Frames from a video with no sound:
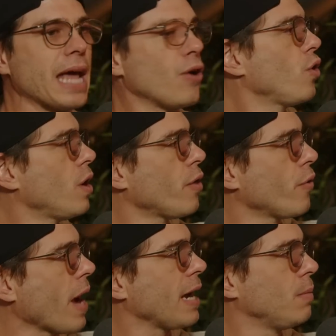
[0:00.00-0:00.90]
this down on
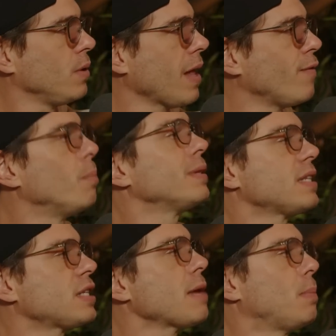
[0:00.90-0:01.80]
another animal level,
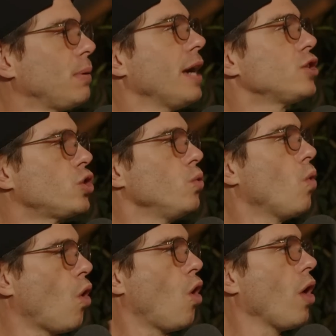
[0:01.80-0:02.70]
but the yeah. same applies
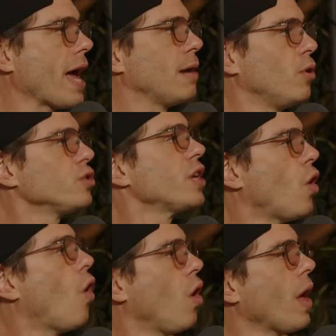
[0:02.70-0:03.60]
to all. Oh, I get
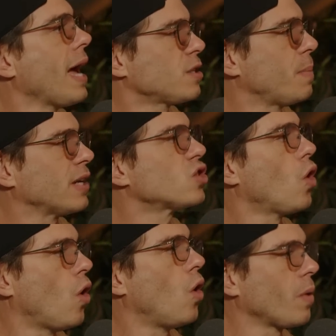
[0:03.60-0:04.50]
no. It's all, all Aspect.
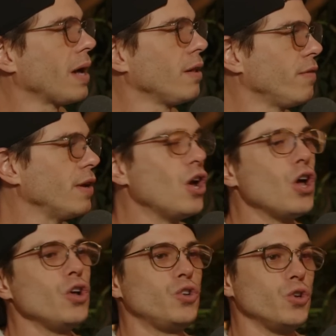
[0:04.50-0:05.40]
It's all right. relevant
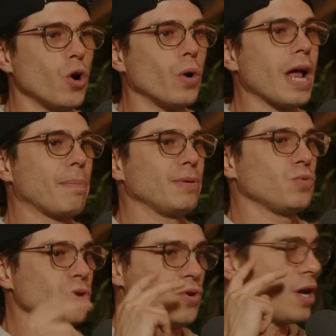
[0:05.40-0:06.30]
you know what
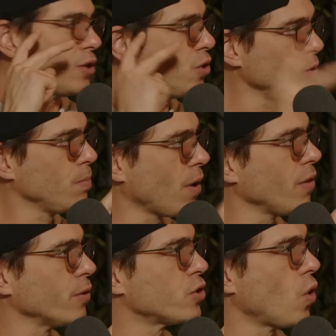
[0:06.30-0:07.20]
happens when you get two
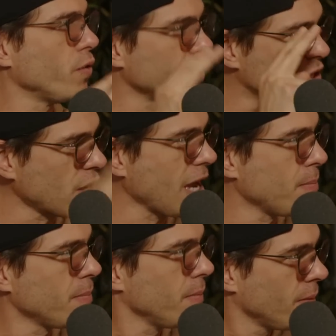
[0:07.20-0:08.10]
brothers on the
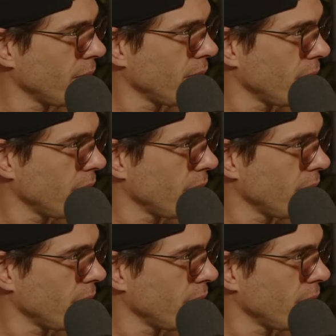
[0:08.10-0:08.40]
same